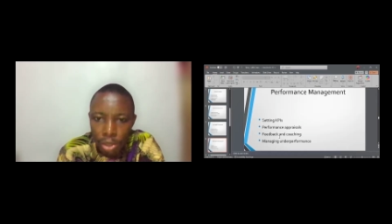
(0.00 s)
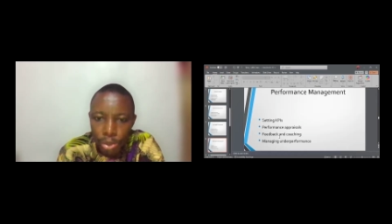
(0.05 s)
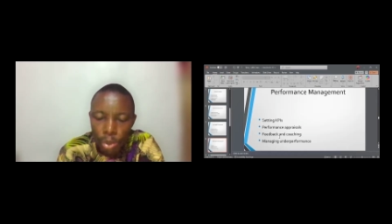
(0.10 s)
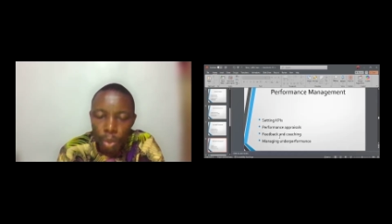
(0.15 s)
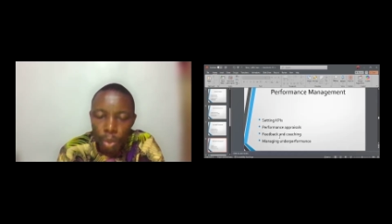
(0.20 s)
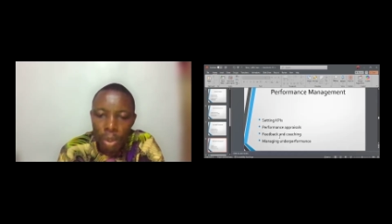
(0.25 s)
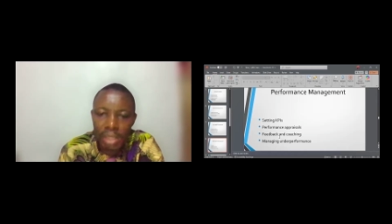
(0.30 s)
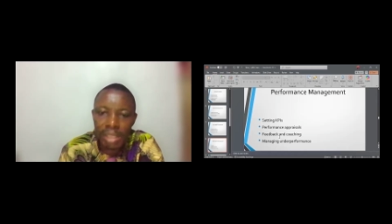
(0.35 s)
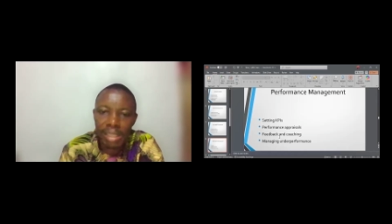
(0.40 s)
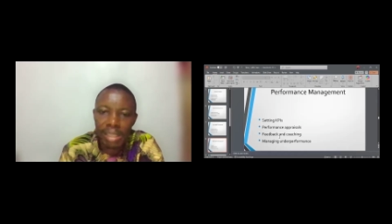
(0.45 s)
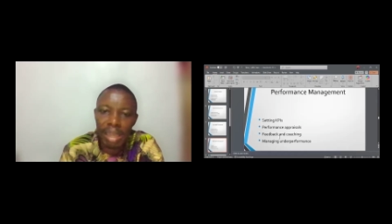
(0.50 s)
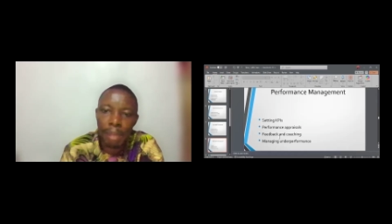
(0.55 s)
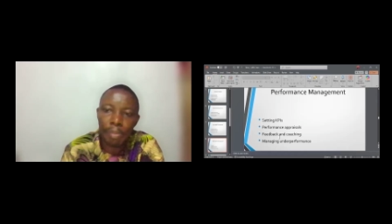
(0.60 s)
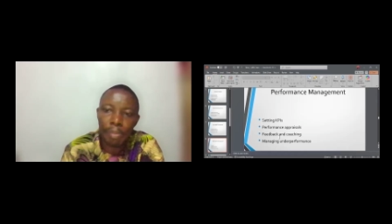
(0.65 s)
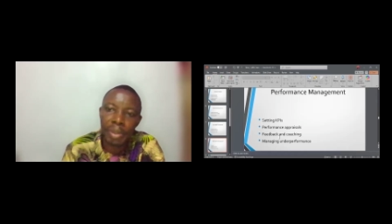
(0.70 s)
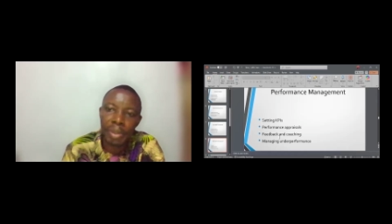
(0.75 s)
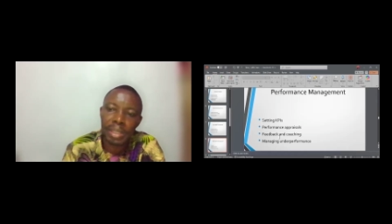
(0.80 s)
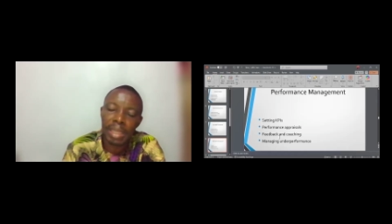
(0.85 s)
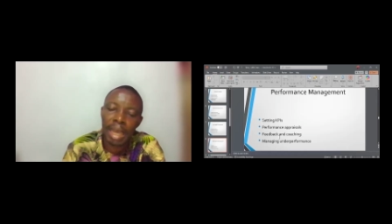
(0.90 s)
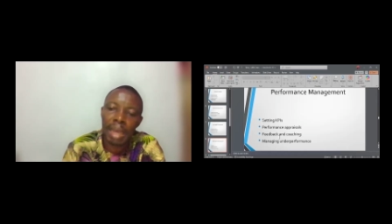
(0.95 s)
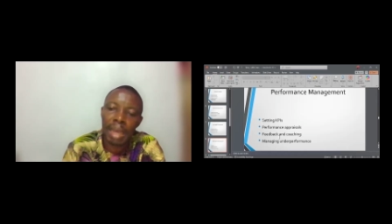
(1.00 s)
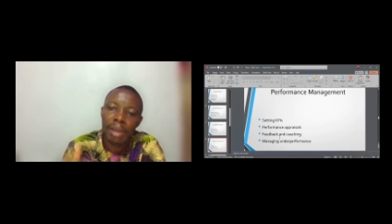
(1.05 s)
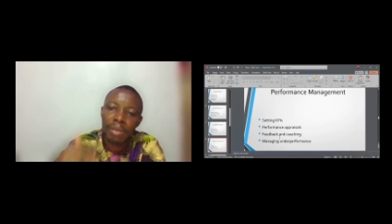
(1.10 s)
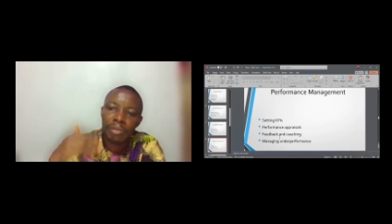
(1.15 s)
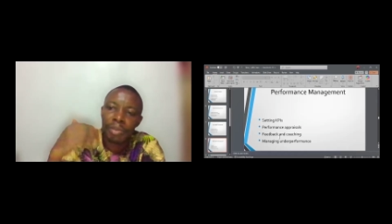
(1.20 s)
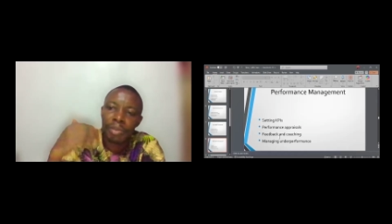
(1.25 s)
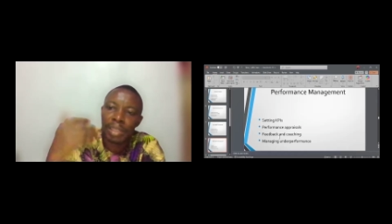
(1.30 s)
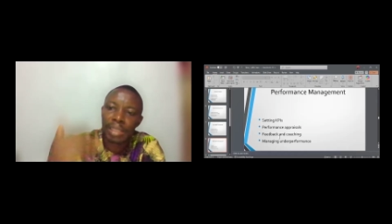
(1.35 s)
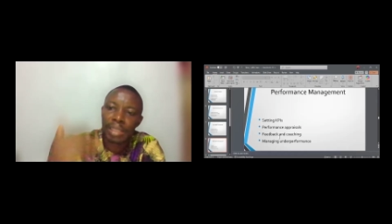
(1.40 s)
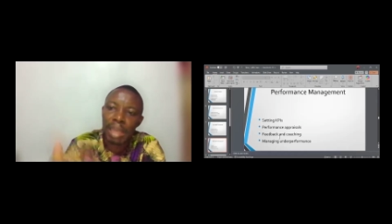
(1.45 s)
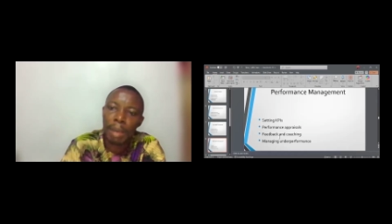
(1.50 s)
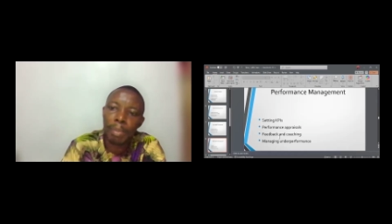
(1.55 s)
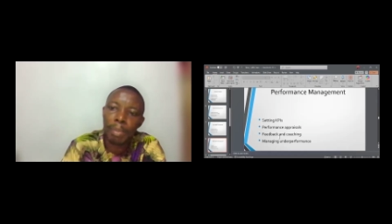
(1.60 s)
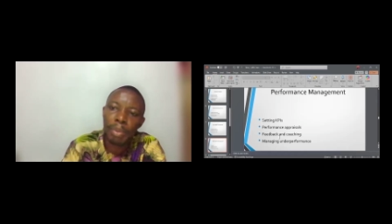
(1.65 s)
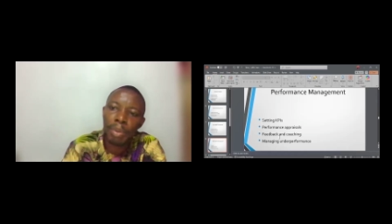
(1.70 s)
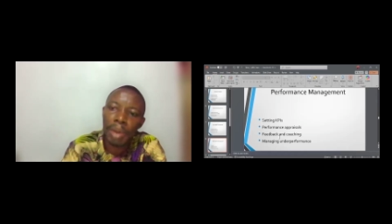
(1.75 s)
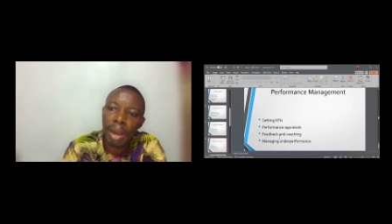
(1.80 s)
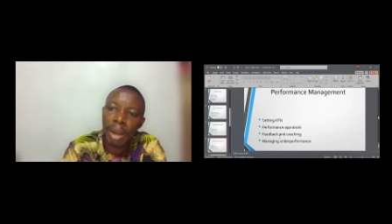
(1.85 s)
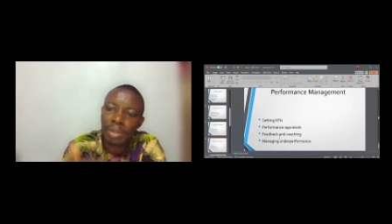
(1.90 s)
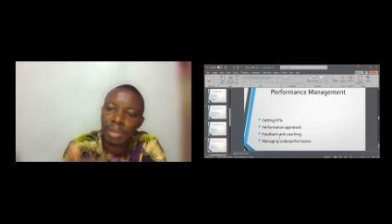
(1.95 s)
So what is appraiser? For
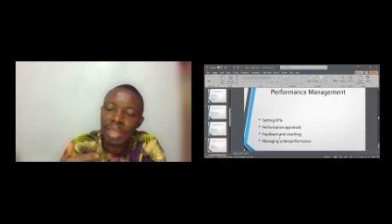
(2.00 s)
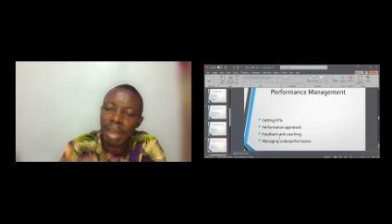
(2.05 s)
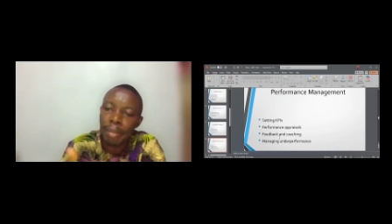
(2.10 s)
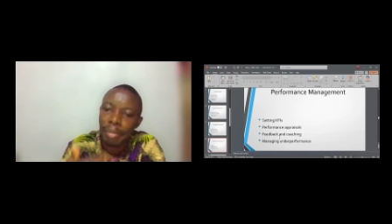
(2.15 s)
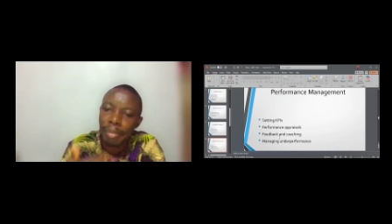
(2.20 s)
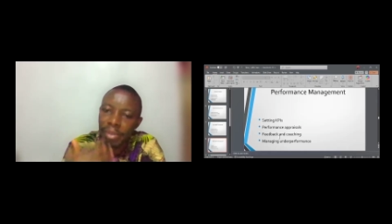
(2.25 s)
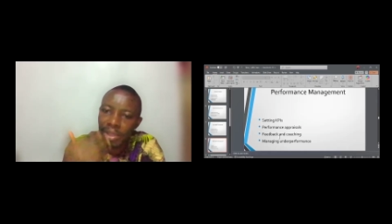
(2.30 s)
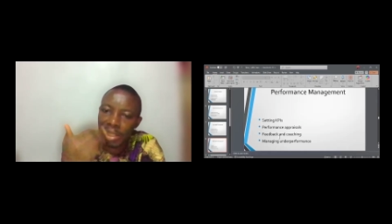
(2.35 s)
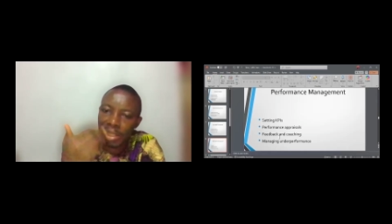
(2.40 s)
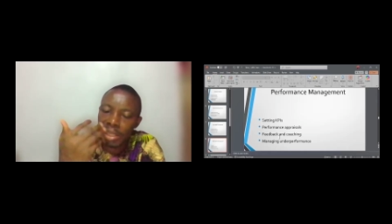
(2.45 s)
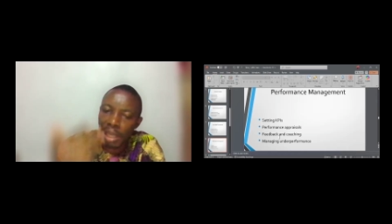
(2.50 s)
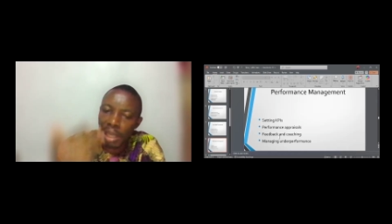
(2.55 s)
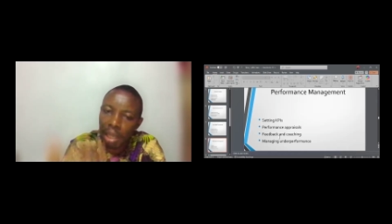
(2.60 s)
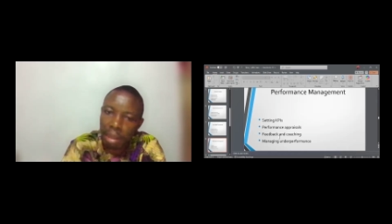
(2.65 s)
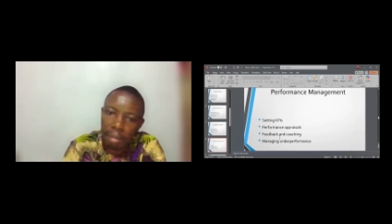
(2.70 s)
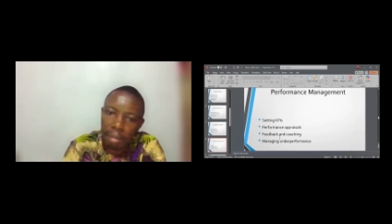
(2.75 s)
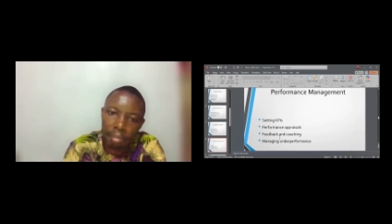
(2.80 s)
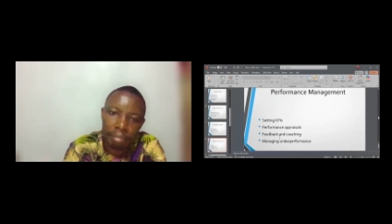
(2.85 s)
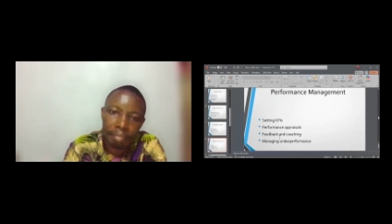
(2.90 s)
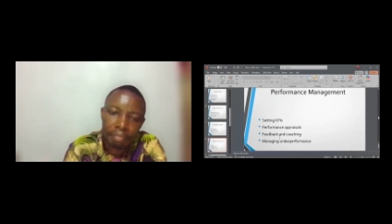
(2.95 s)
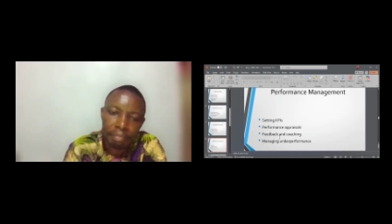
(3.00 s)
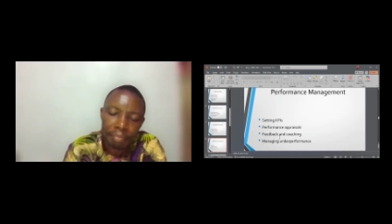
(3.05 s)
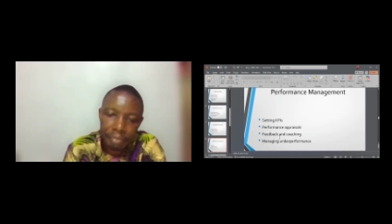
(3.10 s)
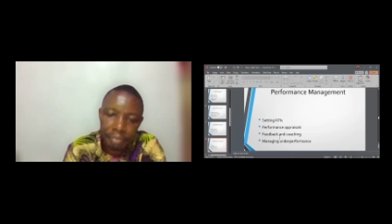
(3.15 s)
example, I will say, Abosede, come.